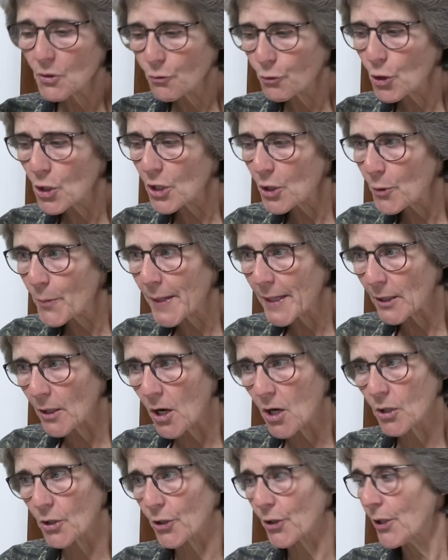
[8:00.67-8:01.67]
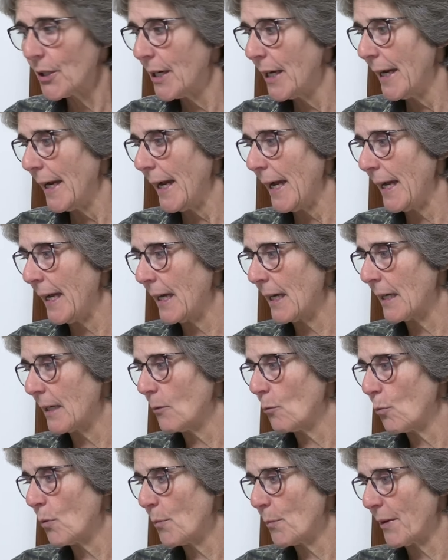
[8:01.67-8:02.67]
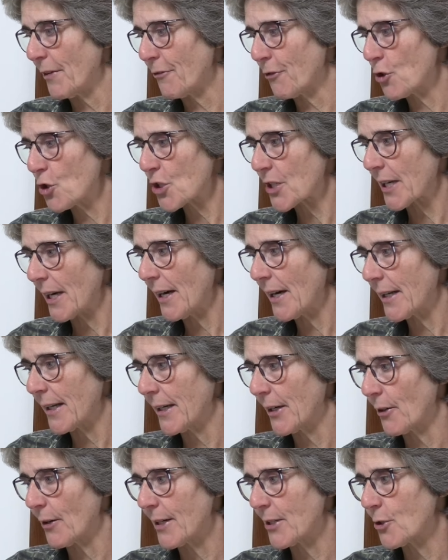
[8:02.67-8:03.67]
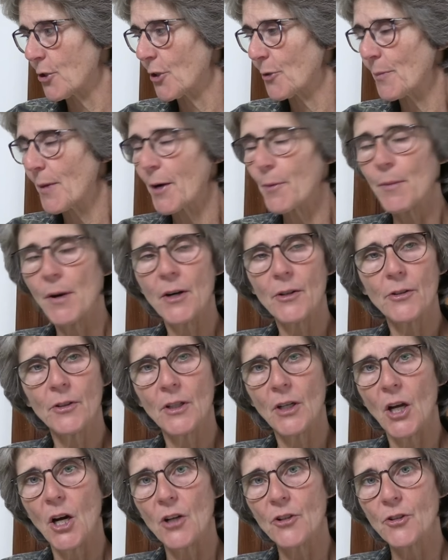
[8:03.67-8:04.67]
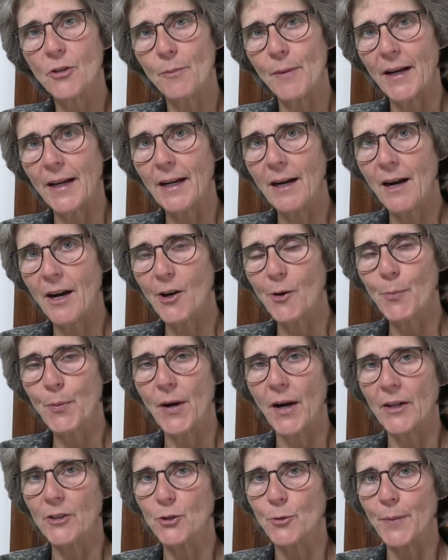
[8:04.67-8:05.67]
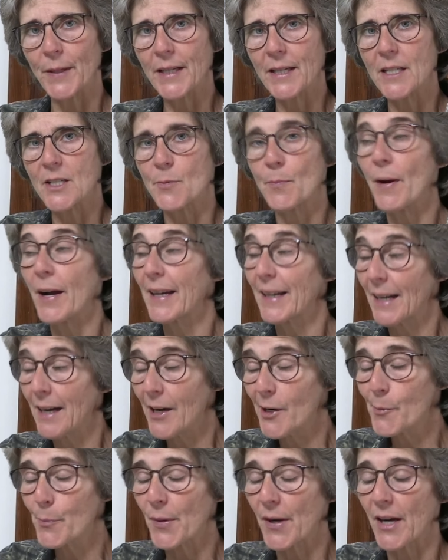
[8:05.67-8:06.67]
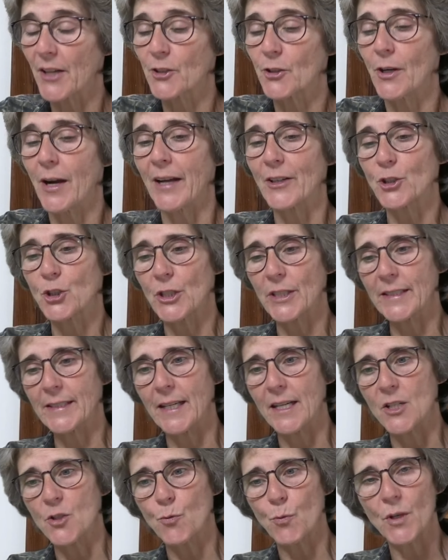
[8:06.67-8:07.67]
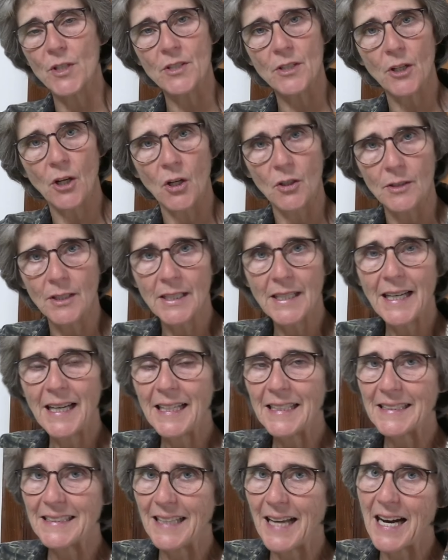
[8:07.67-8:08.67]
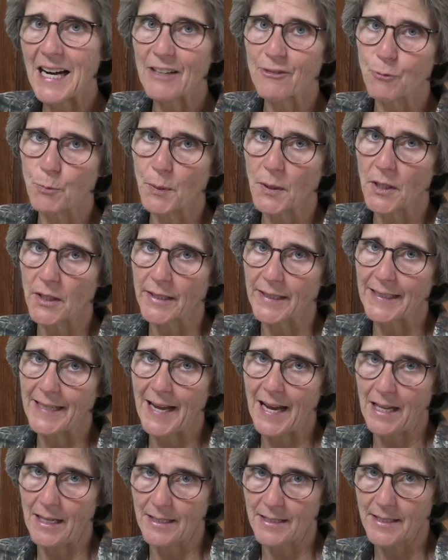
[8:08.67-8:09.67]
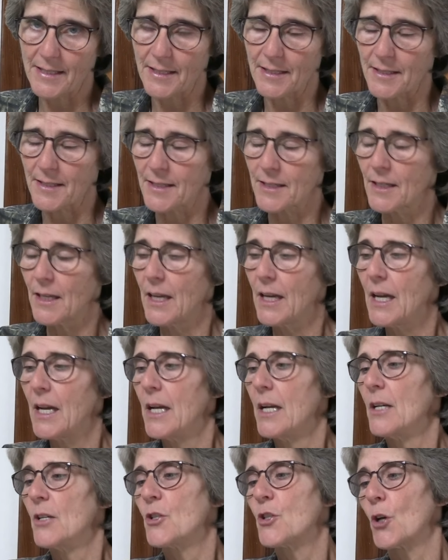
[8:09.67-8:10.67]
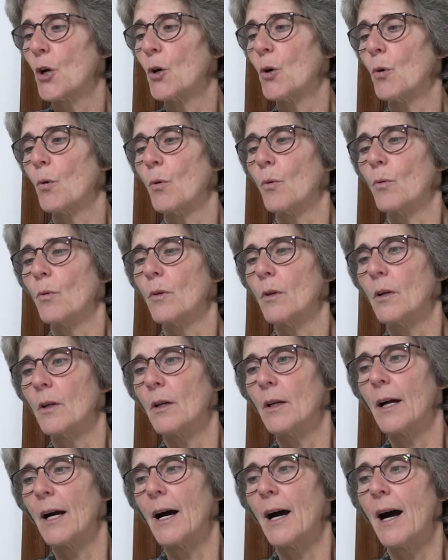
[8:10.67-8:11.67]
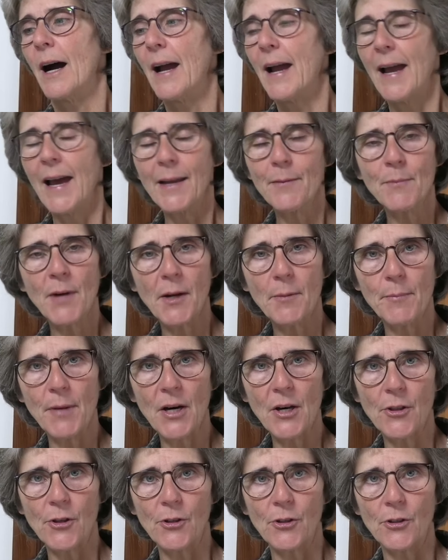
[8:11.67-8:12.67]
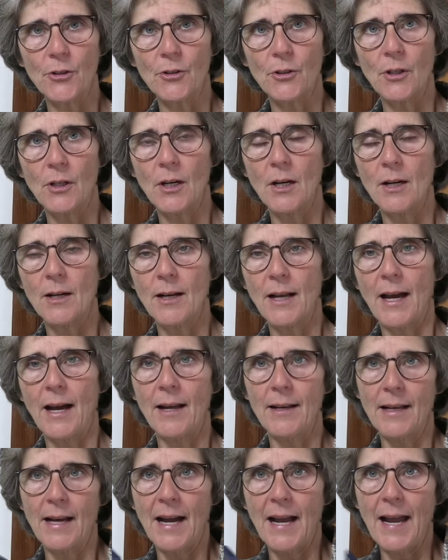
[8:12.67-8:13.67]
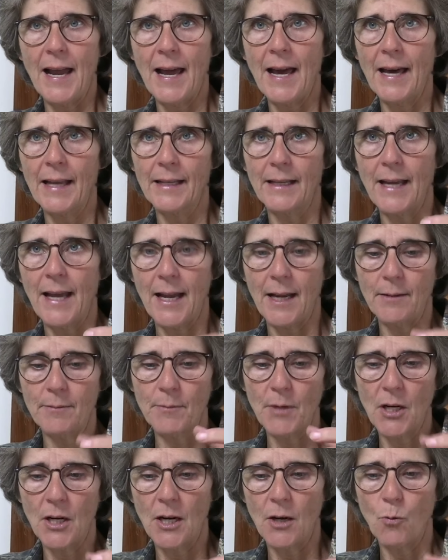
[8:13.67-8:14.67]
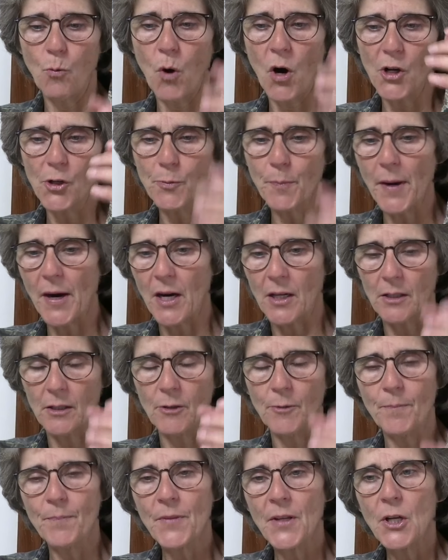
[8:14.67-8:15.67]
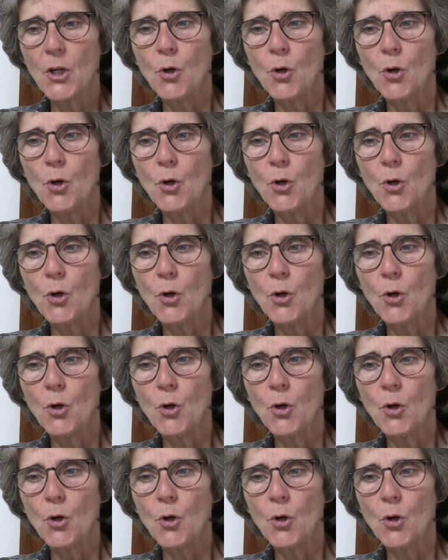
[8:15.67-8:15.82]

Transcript: for a little bit longer, and when we first got here, I took my mother-in-law to my chiropractor, because my chiropractor actually does what's called live blood analysis. So I had my mother, I had a water bottle